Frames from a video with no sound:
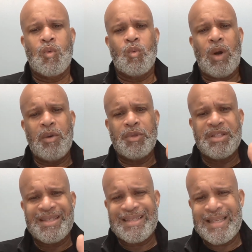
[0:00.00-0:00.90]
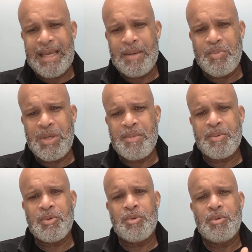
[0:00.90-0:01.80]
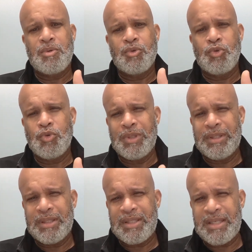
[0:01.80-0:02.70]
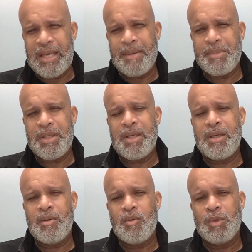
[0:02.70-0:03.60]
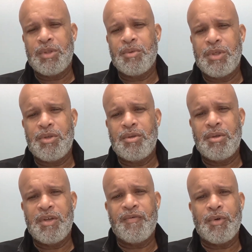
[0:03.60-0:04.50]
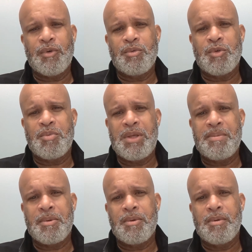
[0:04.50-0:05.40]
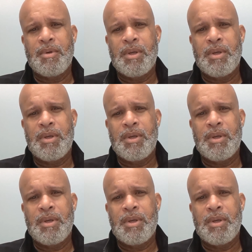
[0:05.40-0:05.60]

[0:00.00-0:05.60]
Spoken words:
Why were the same people doing the same thing with three different groups of people,